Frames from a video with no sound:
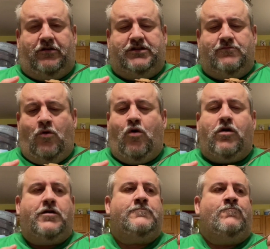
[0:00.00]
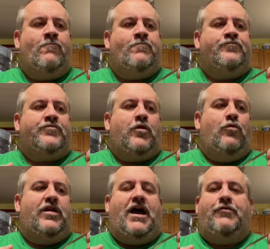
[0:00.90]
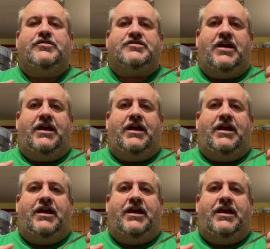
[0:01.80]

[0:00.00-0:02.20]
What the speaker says: It's more what I would say